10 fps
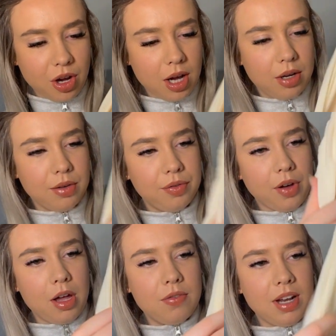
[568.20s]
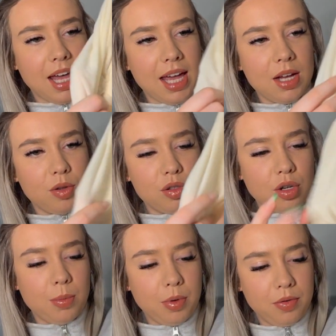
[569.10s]
kind of overlay on
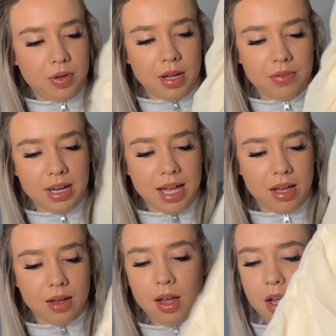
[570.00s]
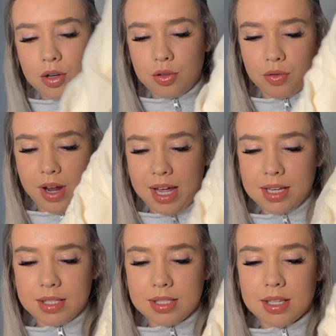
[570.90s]
top of another layer
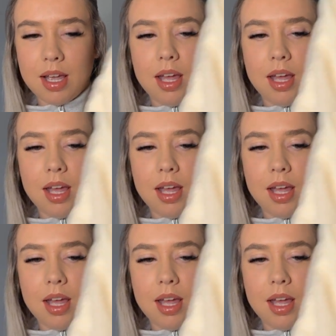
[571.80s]
dress.